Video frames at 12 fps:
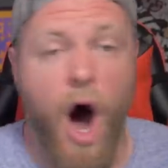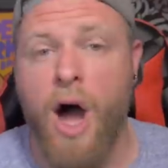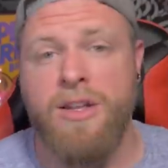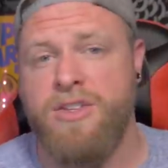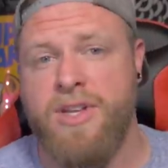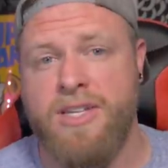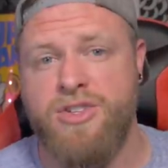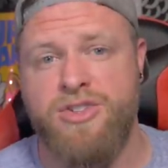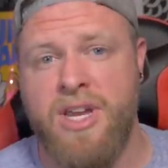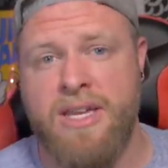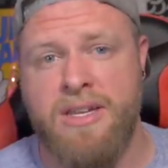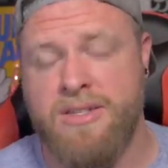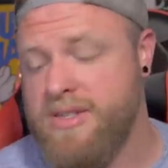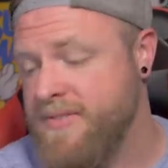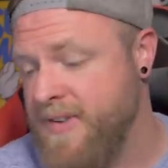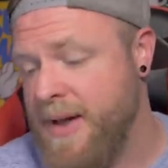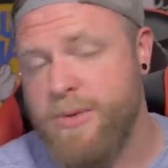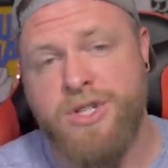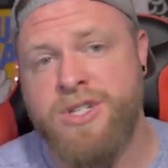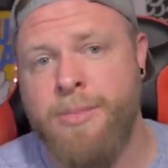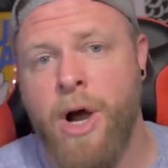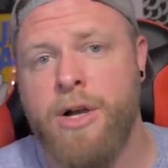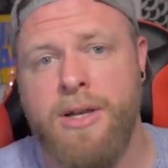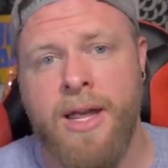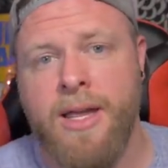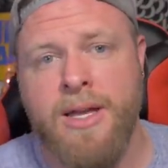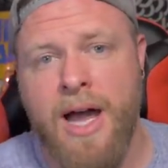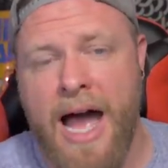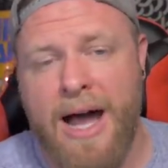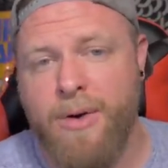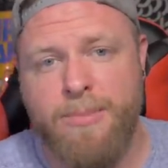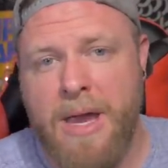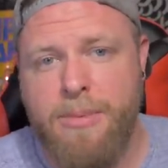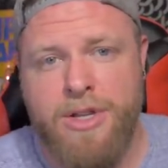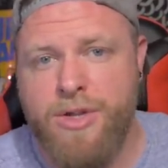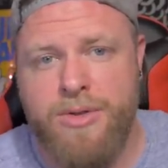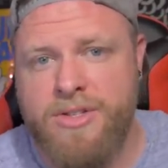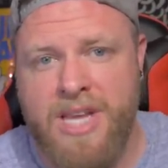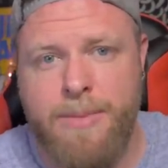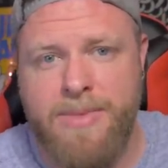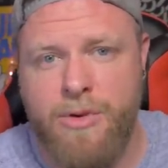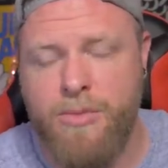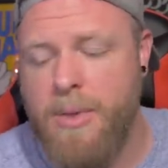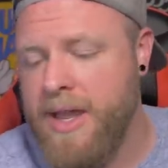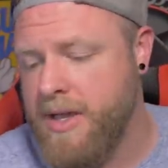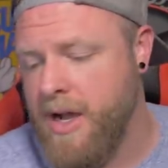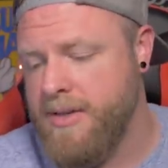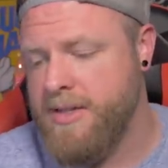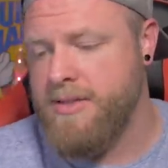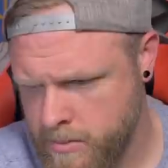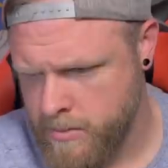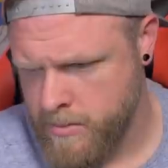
Honestly, it's genius. If I was smart, I would maybe do the same thing with my content.